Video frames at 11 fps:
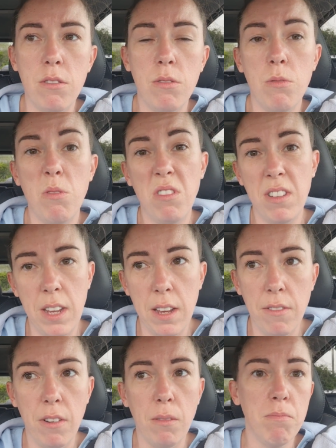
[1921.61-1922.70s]
to see
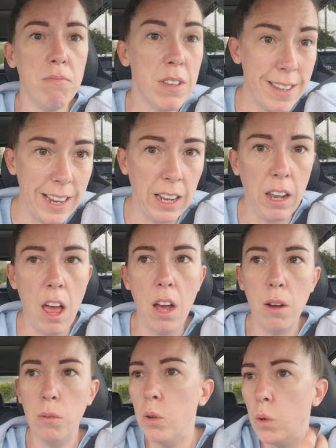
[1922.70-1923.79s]
if I'm still
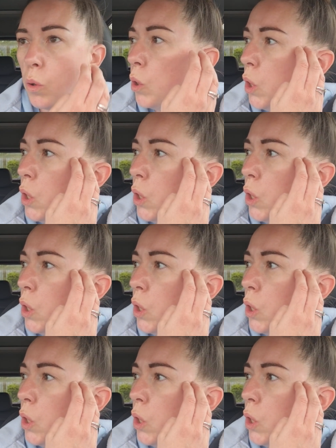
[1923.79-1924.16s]
low or